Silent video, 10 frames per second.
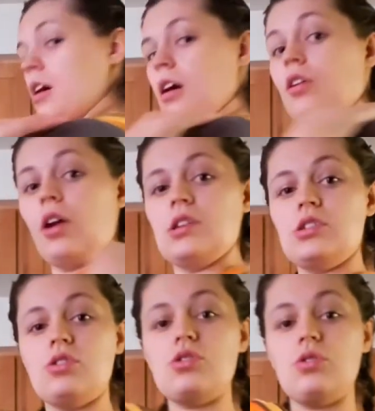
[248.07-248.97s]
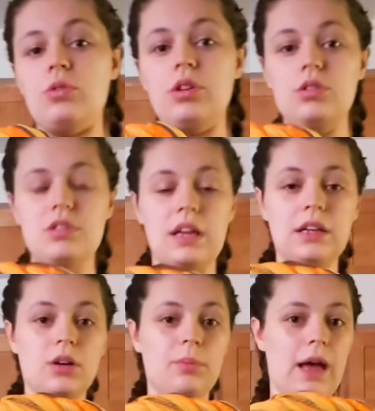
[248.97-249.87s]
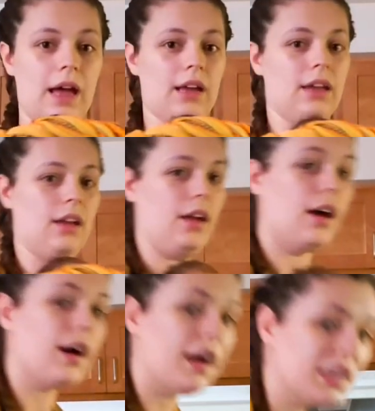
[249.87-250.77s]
across your shoulders and your back. I